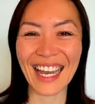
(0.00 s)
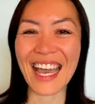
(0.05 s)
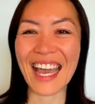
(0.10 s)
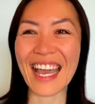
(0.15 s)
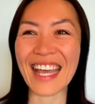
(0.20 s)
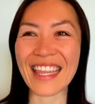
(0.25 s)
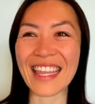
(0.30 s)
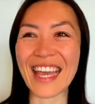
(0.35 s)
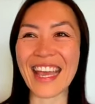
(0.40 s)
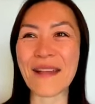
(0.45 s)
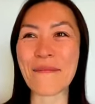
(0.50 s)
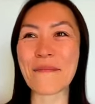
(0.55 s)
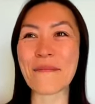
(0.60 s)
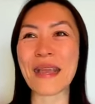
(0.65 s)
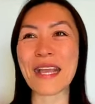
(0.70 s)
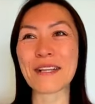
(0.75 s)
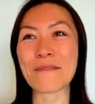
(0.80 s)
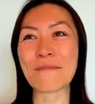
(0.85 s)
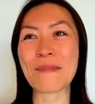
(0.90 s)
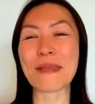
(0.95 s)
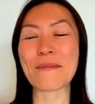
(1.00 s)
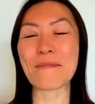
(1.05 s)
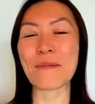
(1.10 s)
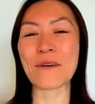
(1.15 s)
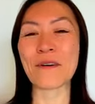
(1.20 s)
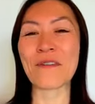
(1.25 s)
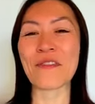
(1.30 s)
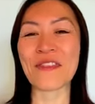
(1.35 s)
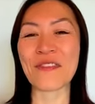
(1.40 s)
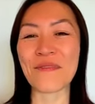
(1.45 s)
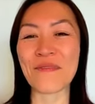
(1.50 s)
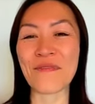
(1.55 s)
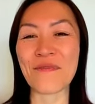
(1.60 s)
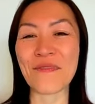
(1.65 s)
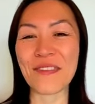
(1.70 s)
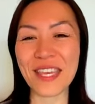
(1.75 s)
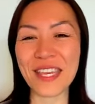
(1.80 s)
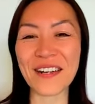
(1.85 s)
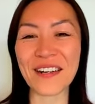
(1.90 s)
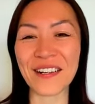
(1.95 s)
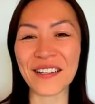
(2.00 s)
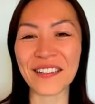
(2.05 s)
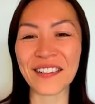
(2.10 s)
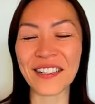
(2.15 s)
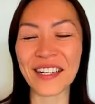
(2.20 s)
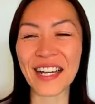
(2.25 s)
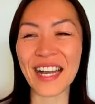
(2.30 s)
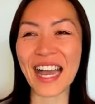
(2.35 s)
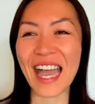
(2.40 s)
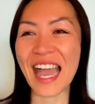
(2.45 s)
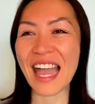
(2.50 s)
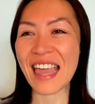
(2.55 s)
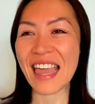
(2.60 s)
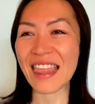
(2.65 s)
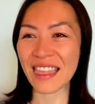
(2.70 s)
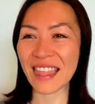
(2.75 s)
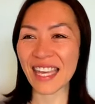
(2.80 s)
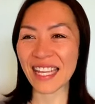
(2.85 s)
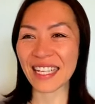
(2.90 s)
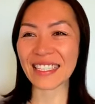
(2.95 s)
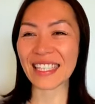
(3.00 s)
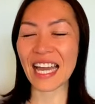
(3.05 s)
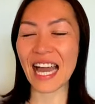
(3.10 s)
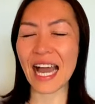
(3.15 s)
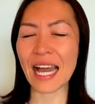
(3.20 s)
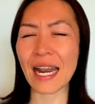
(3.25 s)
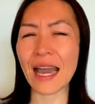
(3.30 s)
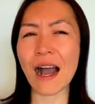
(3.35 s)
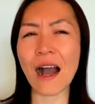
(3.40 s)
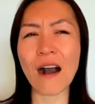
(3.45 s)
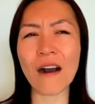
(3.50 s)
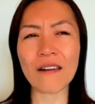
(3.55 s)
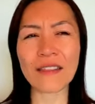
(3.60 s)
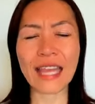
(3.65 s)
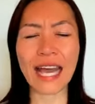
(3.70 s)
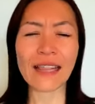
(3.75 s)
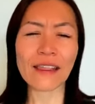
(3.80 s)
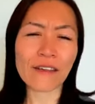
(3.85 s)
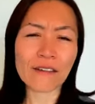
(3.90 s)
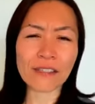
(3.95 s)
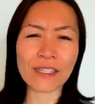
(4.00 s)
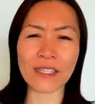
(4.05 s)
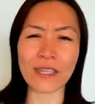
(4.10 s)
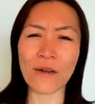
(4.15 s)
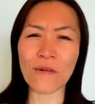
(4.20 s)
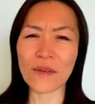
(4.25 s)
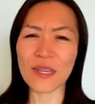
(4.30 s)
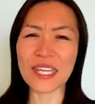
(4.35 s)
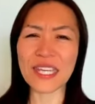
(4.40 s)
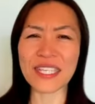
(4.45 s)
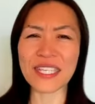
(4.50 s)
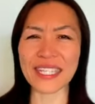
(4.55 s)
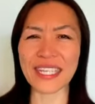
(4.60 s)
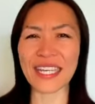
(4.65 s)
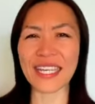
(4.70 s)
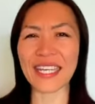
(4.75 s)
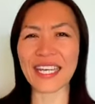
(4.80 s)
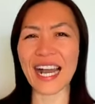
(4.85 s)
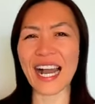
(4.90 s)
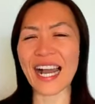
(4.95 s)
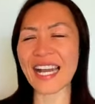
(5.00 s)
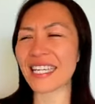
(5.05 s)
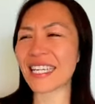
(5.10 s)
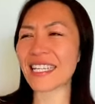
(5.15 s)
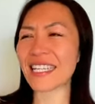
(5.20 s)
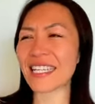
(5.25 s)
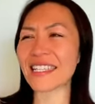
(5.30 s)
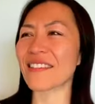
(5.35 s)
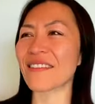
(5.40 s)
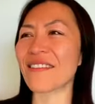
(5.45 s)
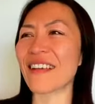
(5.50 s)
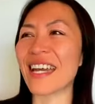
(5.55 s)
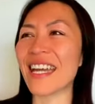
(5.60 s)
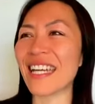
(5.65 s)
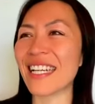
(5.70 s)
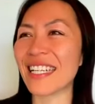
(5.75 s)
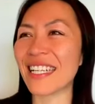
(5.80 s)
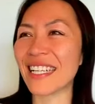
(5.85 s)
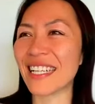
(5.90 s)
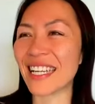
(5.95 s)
and then make people feel and think that, oh, that looks so easy, I can do it.